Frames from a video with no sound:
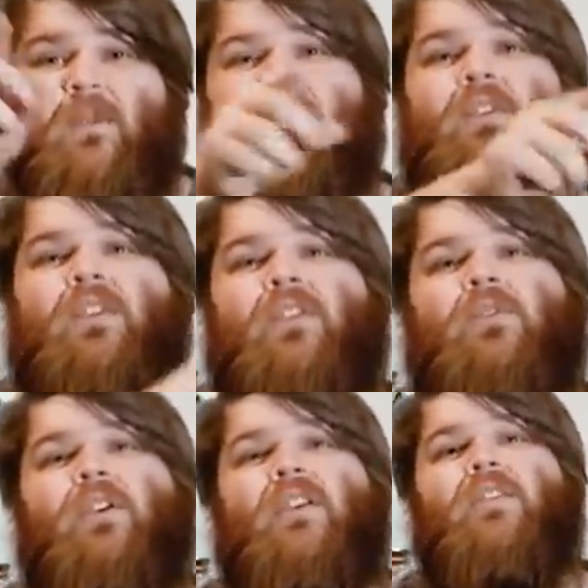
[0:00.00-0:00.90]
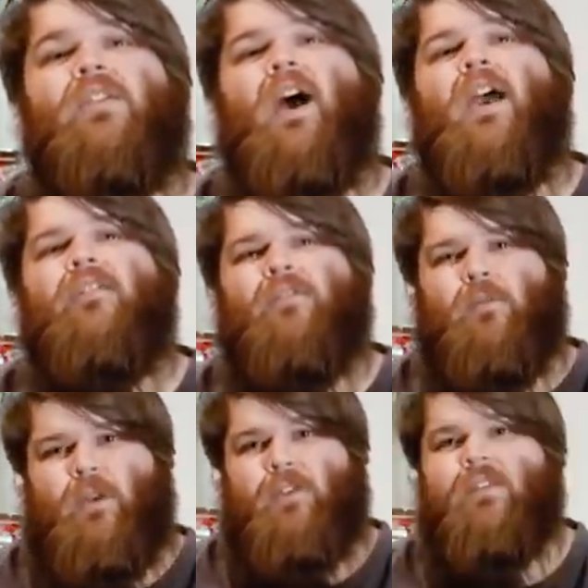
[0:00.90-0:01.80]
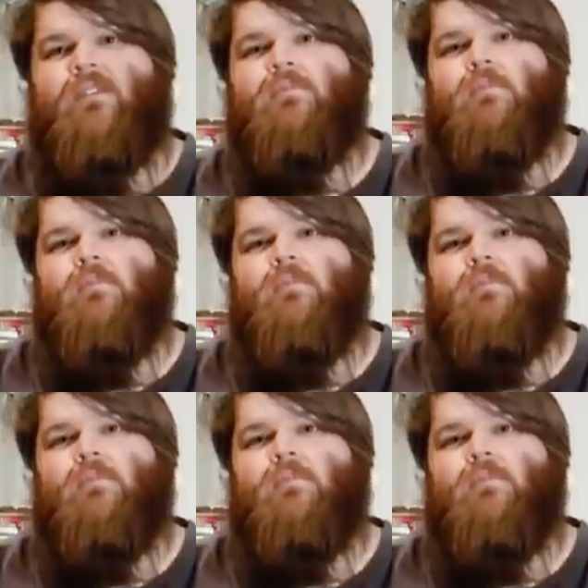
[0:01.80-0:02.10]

what those Australians are hiding from us